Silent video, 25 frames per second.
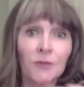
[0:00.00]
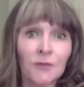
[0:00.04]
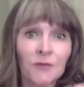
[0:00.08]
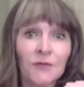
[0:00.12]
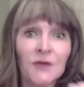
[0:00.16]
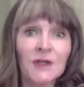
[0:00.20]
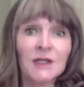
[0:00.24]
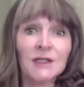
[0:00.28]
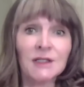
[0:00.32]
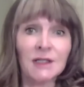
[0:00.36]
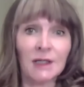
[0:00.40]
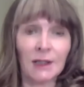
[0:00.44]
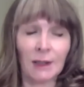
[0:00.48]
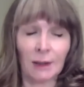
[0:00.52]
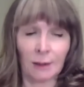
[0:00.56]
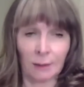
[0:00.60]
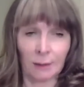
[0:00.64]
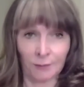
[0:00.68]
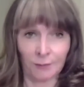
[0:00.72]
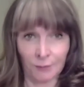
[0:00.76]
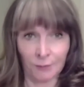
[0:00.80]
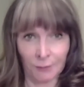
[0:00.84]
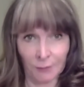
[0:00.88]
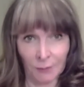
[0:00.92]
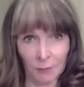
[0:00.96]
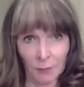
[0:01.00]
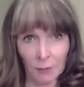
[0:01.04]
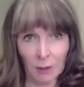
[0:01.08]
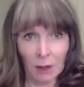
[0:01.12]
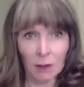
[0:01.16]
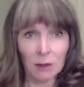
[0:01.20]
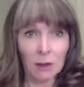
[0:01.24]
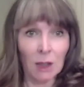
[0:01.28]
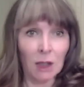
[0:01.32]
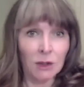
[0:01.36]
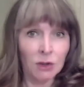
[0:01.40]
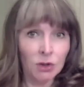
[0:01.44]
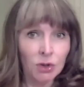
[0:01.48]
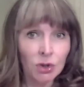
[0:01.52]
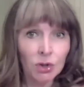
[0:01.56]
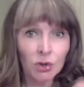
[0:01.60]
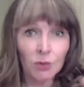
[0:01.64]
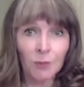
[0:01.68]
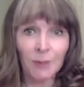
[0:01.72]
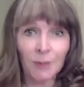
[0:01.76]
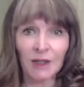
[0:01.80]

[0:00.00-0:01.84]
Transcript: feeding a new